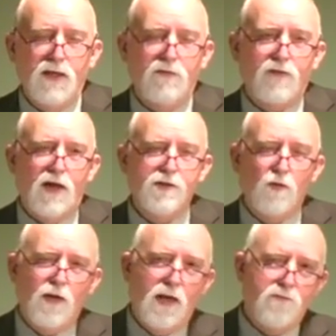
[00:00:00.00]
If I
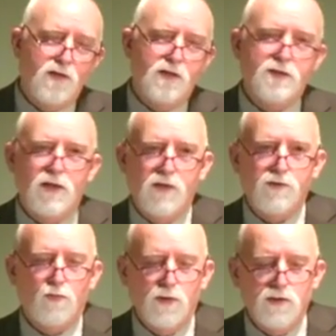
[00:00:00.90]
don't have the
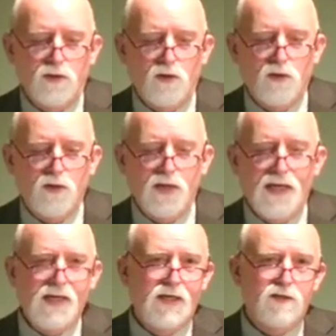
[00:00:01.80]
intent to return,
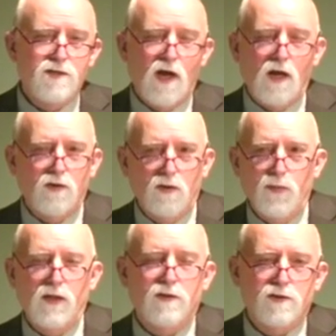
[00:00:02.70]
it's not going to
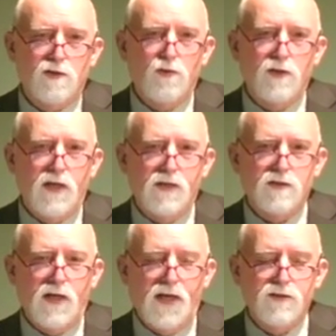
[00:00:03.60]
be excluded
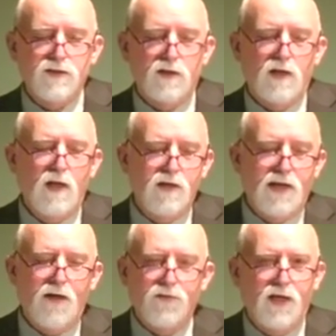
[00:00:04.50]
as an asset.
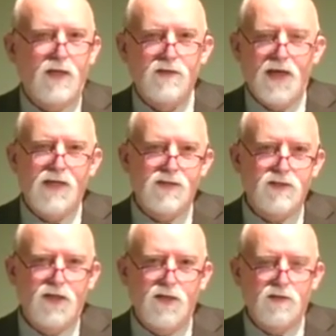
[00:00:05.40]
Now, that
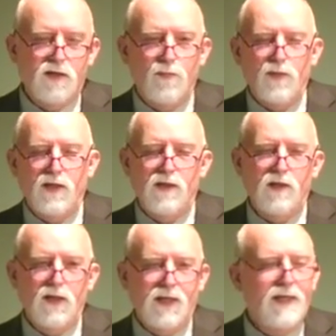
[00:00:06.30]
intent can be
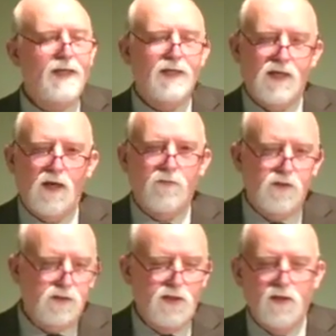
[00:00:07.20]
any kind of
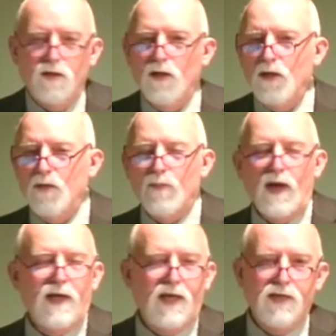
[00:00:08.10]
intent.
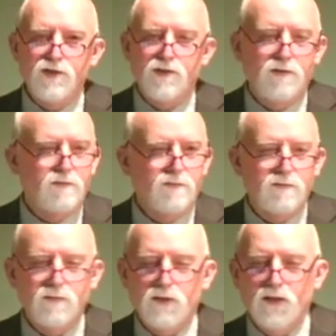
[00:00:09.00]
My agent
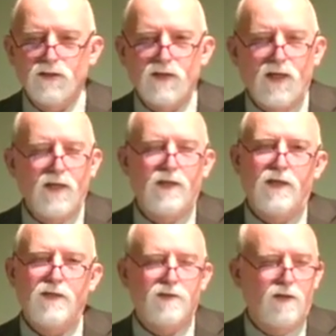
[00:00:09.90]
can say
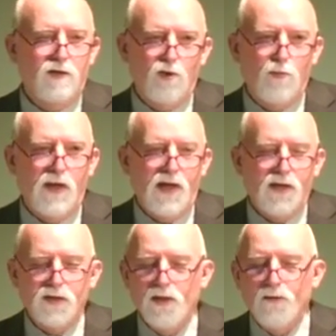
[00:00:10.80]
he's going to go
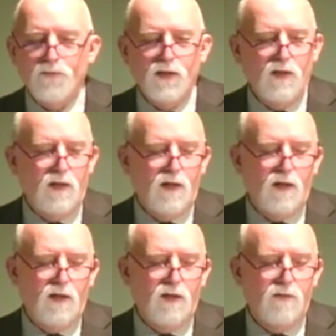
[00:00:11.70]
back.
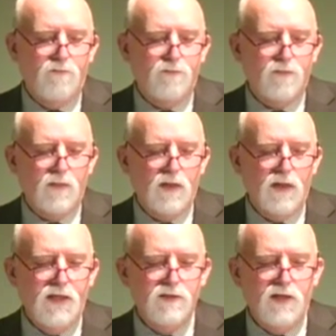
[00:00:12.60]
And
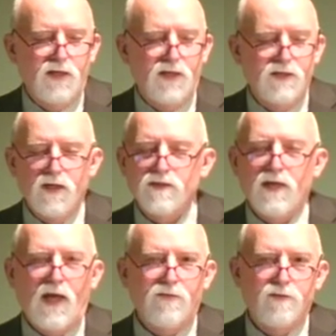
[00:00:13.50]
it
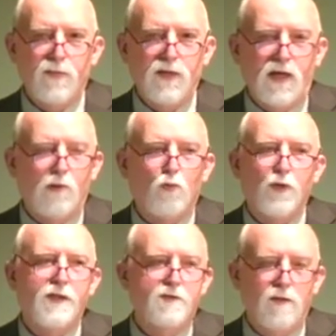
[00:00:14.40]
doesn't have to be a
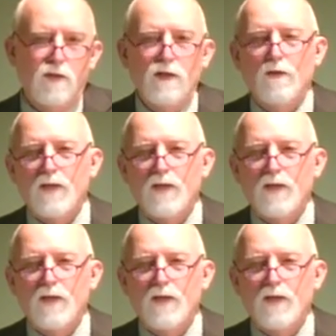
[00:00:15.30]
reasonable.